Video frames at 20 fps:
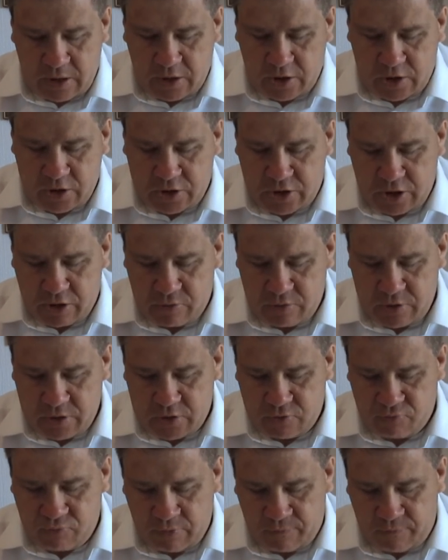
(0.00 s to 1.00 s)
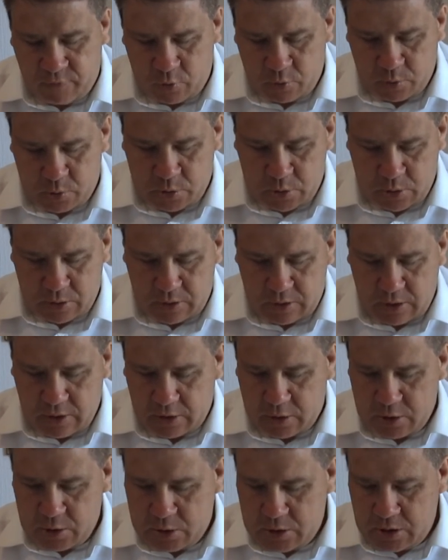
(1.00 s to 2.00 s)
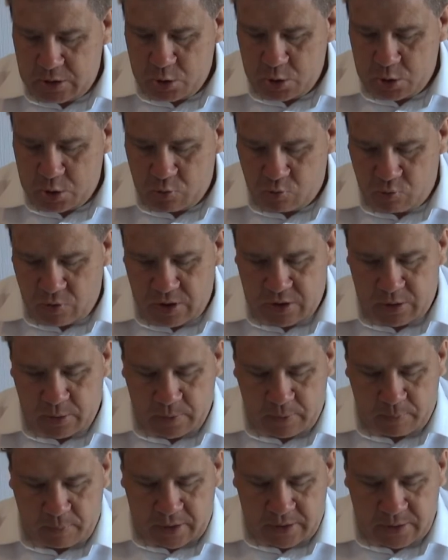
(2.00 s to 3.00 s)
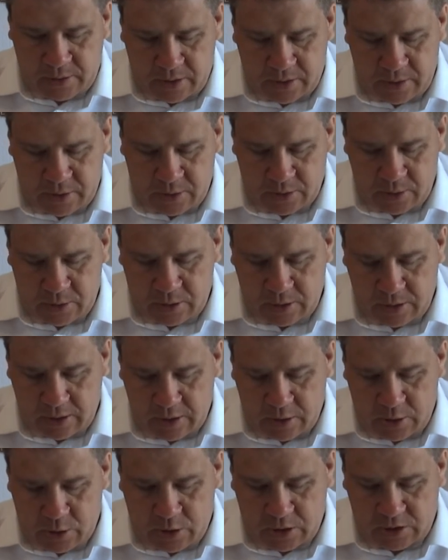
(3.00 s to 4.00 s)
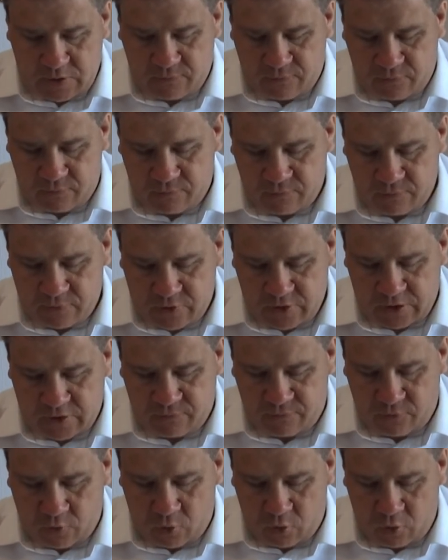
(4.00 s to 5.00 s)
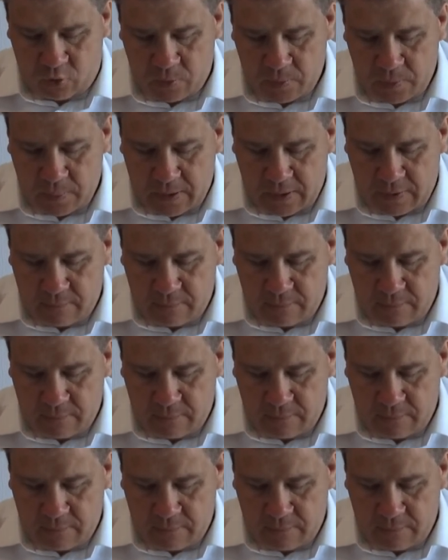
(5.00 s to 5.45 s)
Kajares revolt continues to raid on the Byzantines 664,